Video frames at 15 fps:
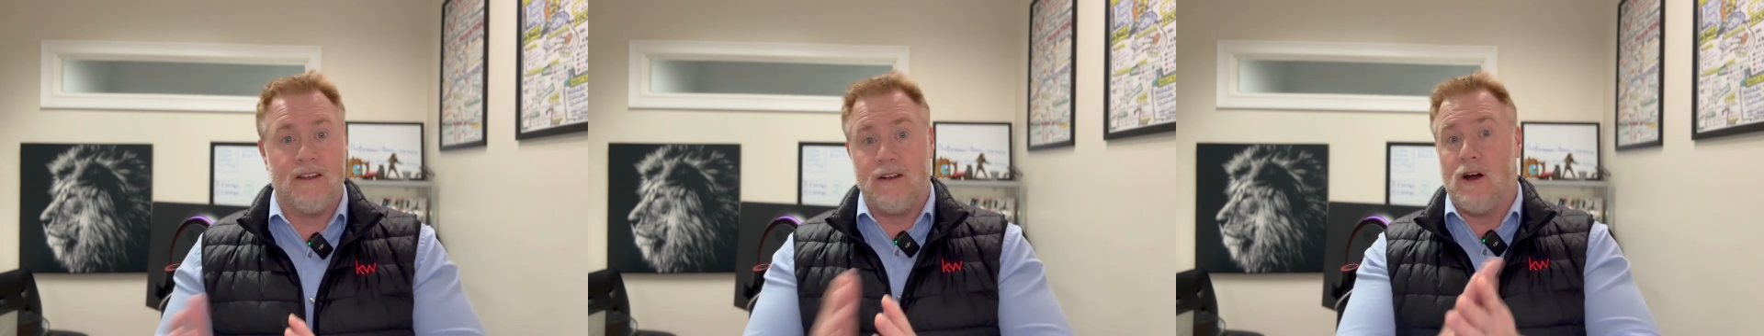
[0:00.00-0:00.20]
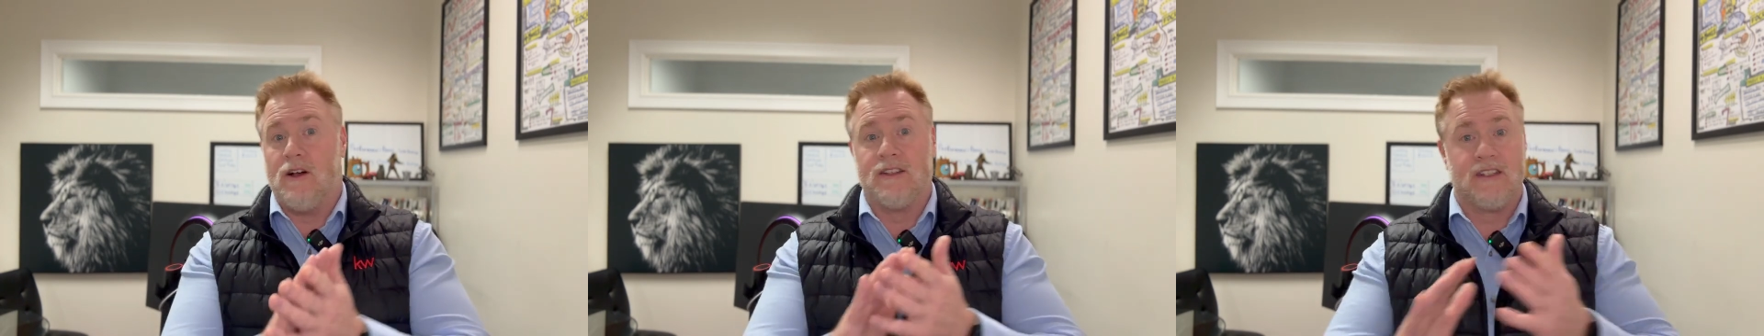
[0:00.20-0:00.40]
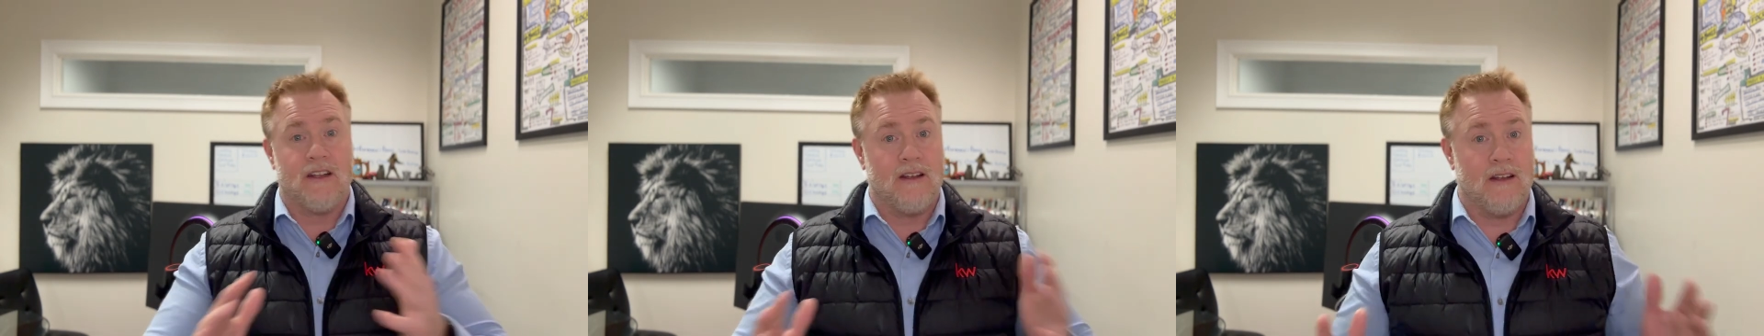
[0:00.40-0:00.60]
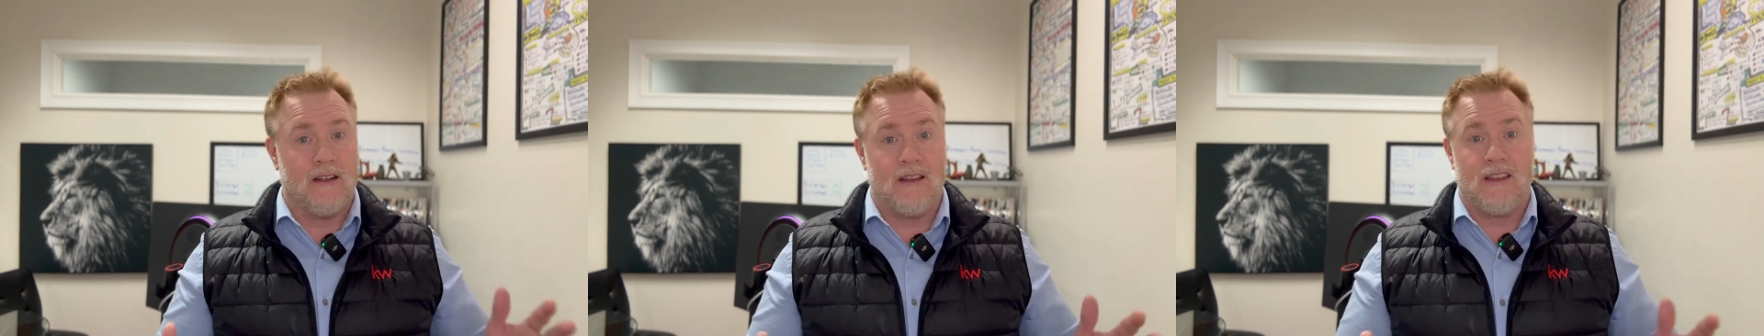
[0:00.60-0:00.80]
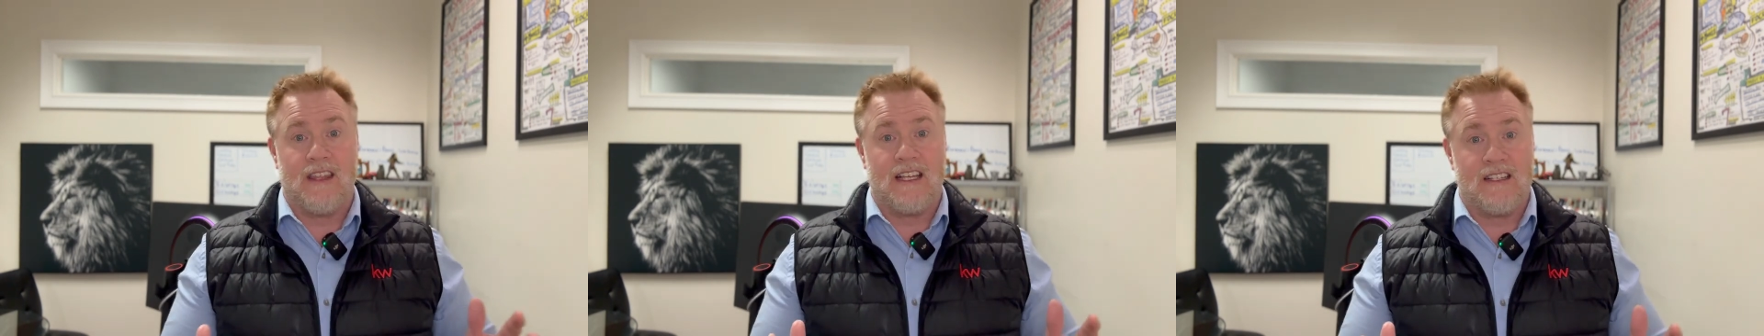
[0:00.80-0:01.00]
and all of a
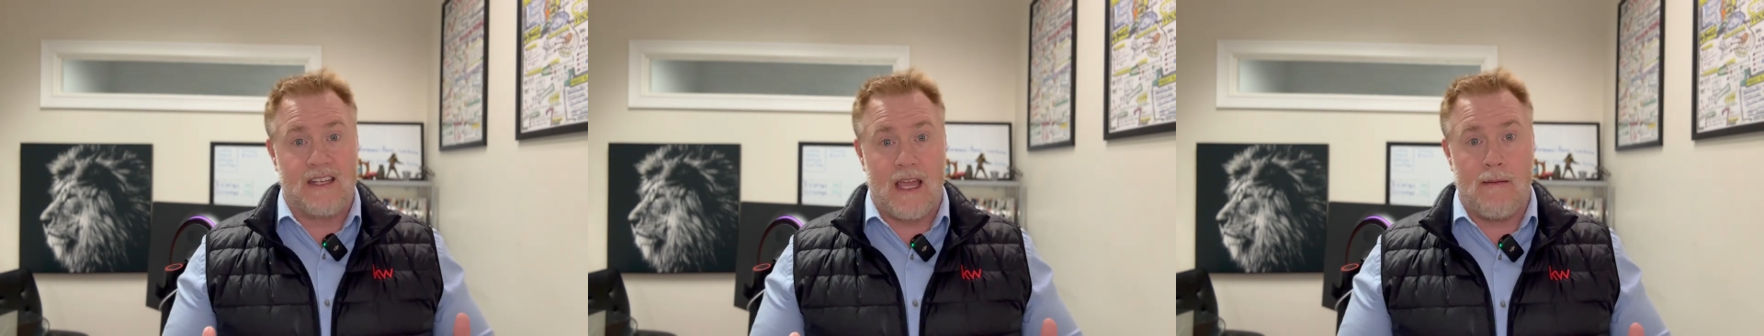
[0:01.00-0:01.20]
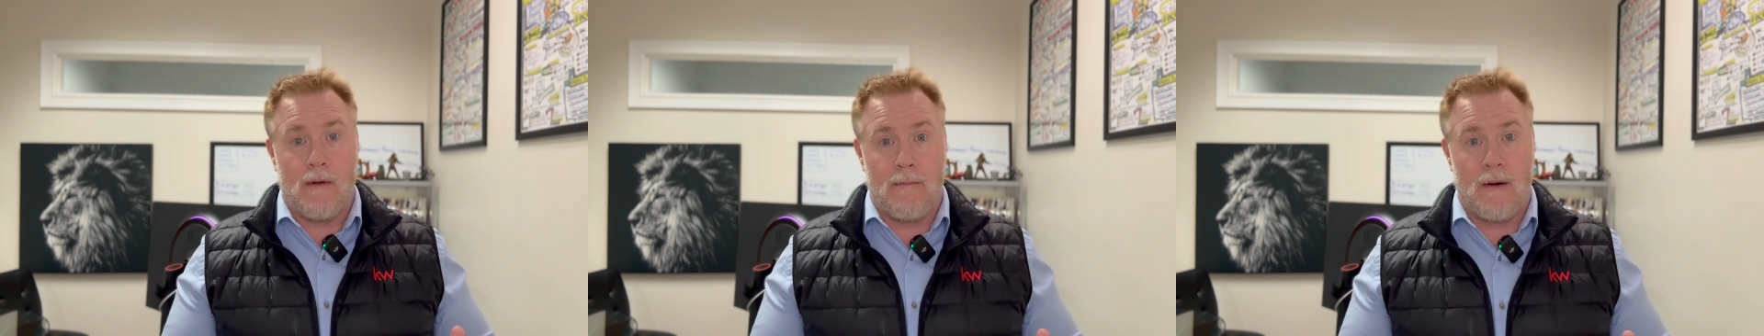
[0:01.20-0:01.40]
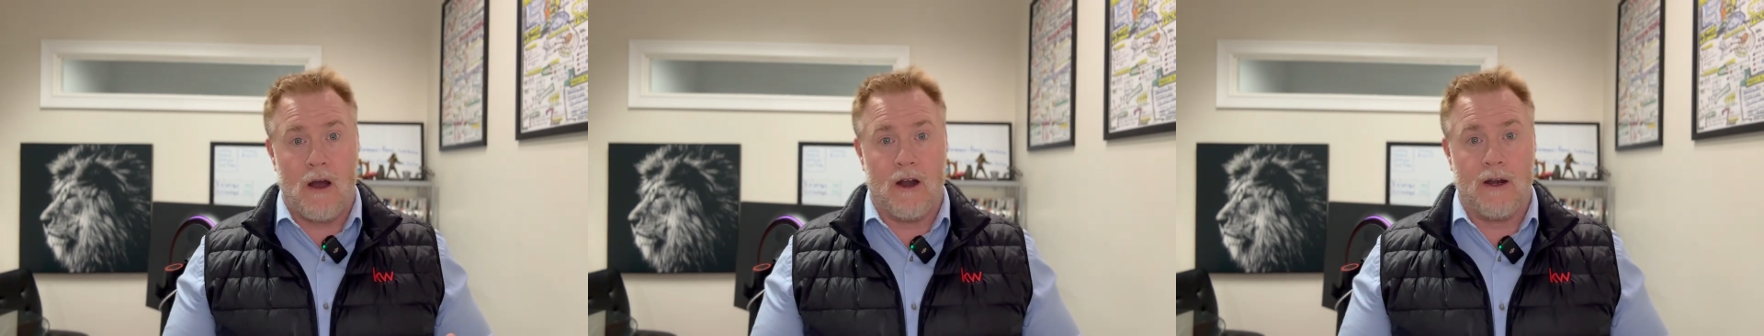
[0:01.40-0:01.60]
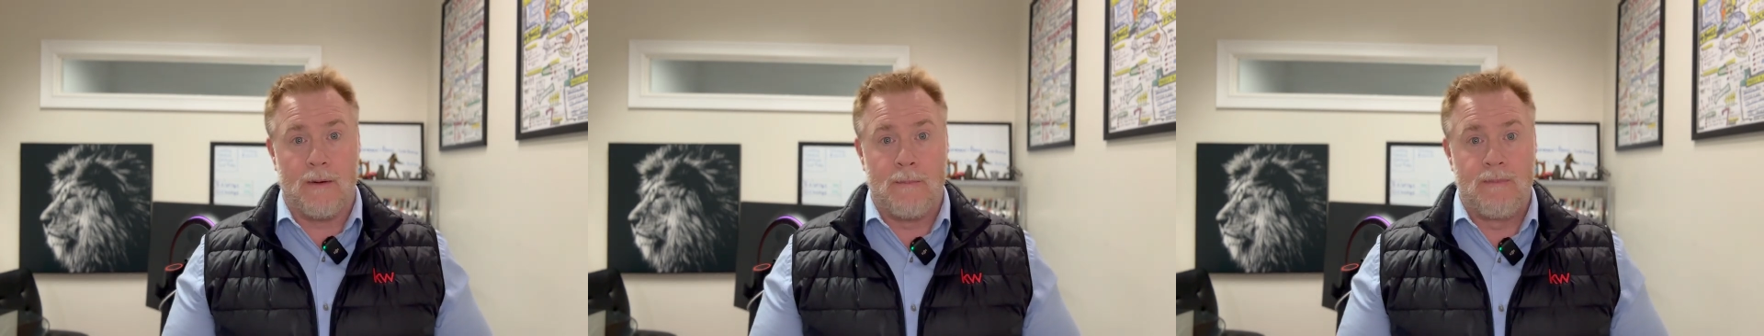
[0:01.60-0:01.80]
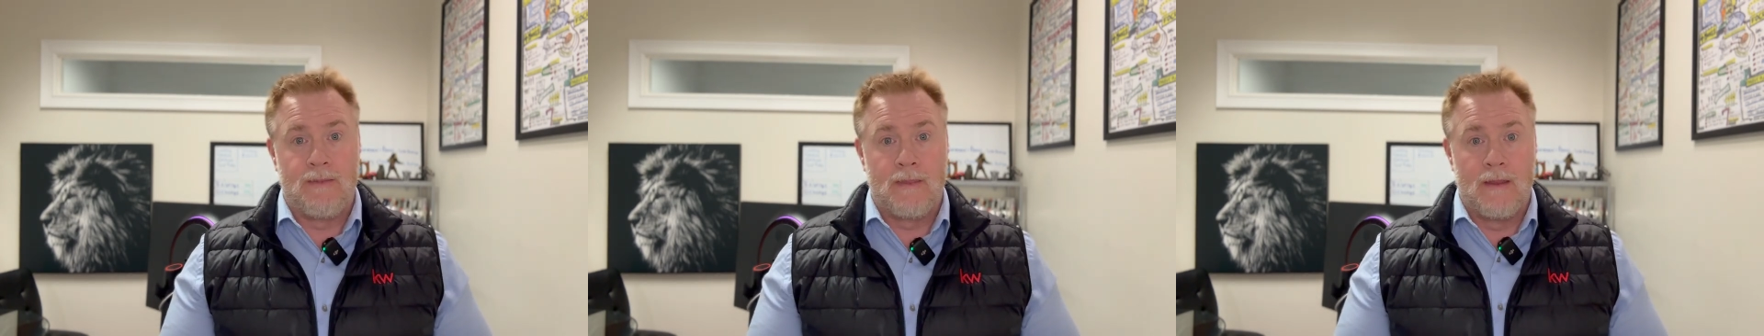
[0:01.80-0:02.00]
sudden things came apart.
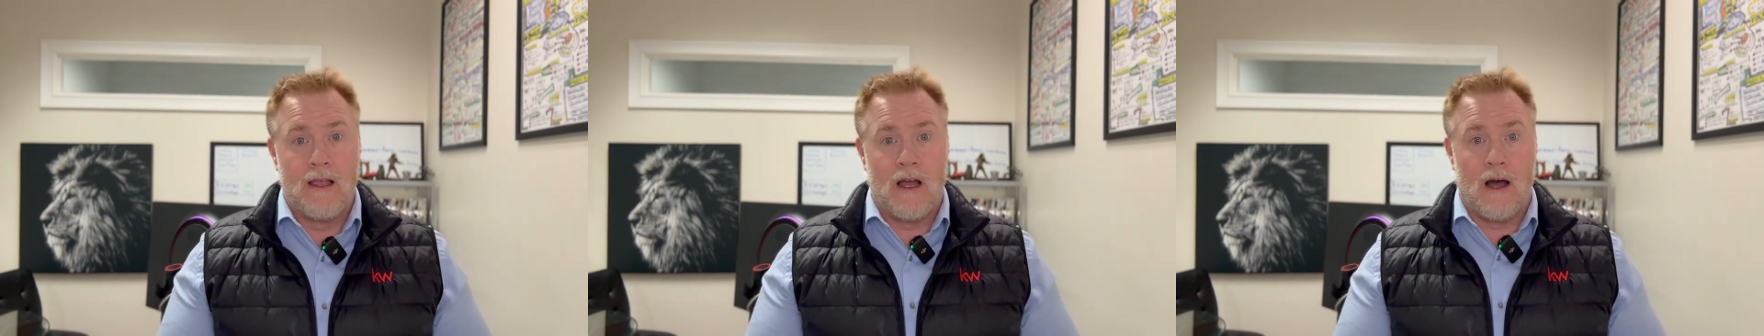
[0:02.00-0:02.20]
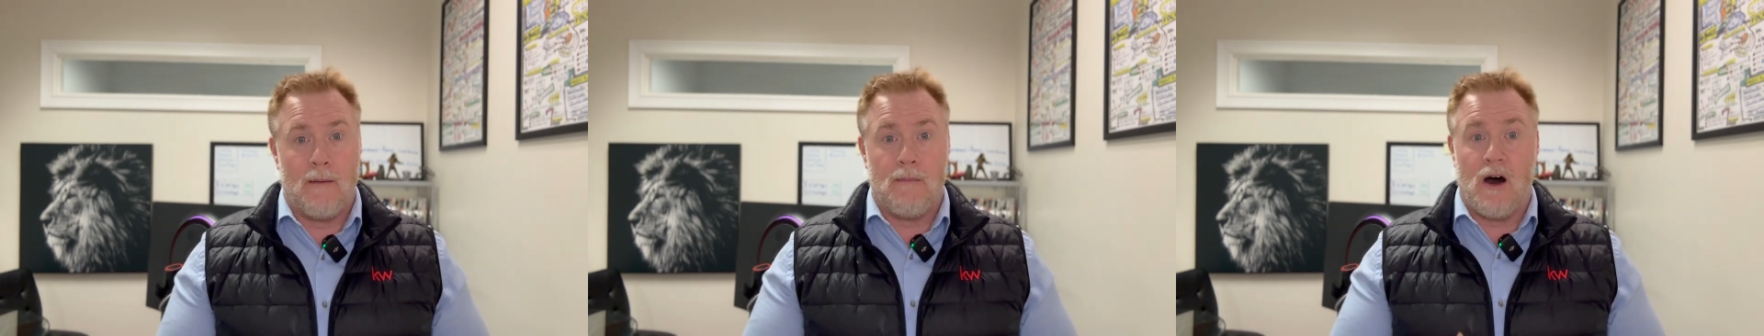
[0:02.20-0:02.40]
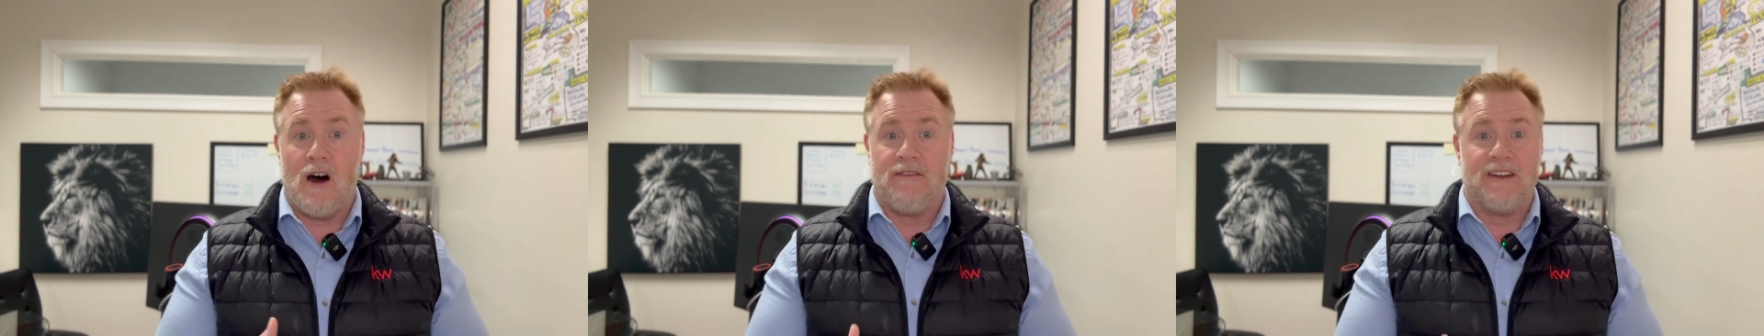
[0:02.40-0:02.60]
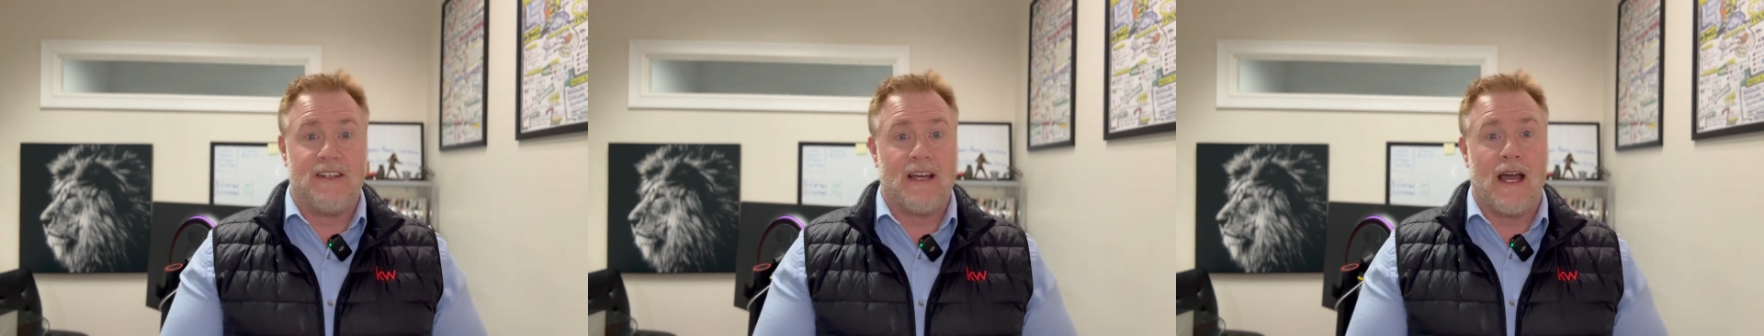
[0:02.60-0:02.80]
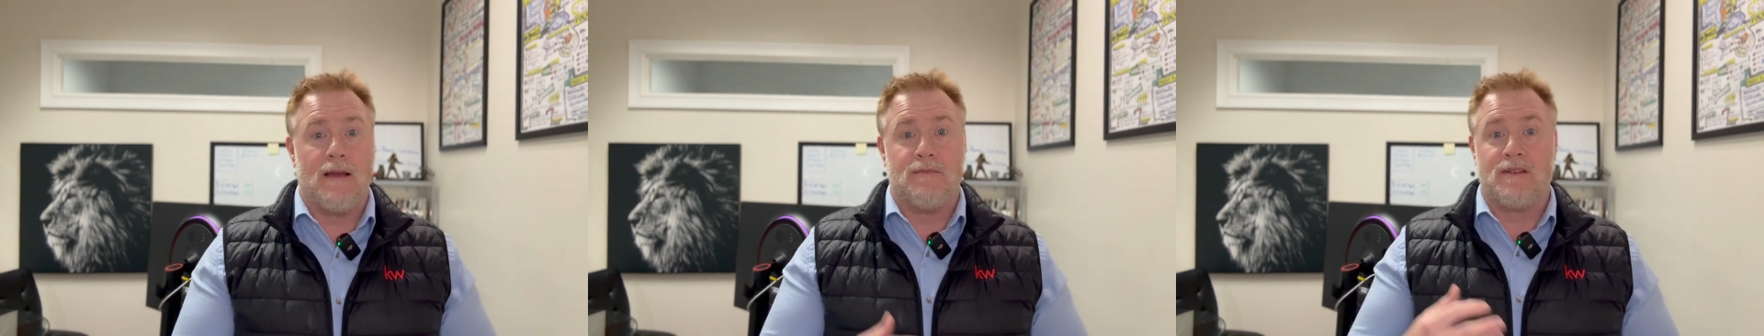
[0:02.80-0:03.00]

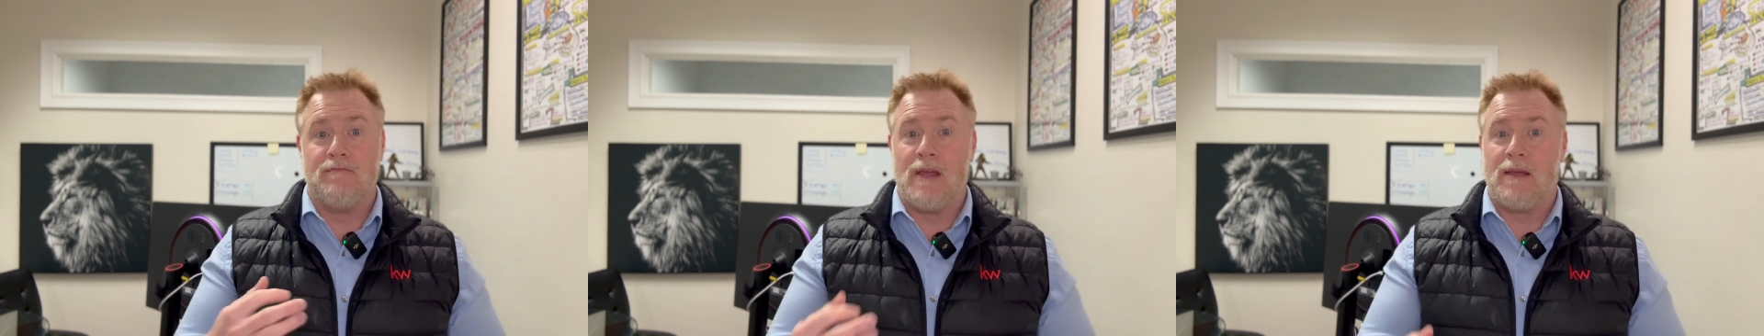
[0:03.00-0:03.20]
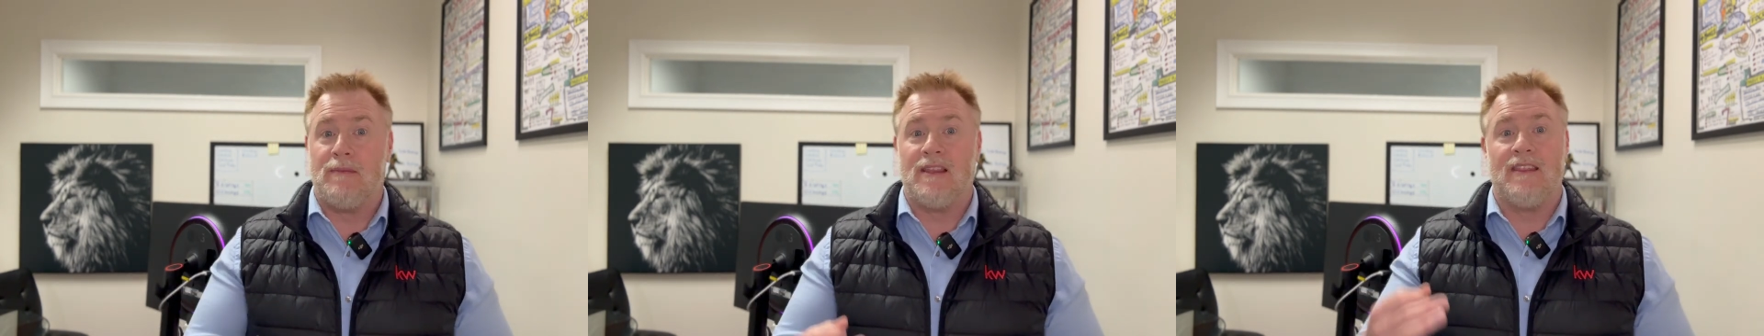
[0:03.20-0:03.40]
Oftentimes maybe